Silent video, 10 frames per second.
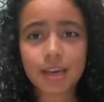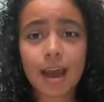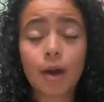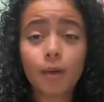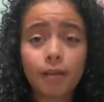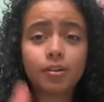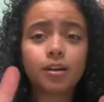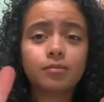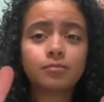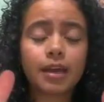
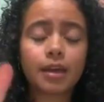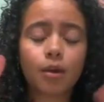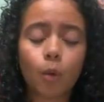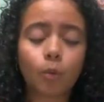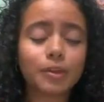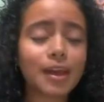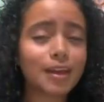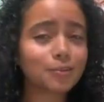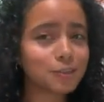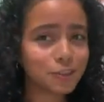However, it can only
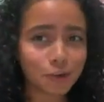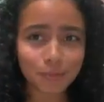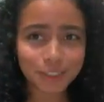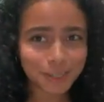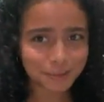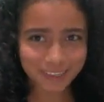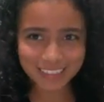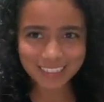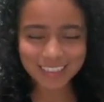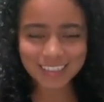handle so much at
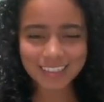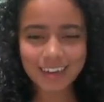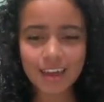once.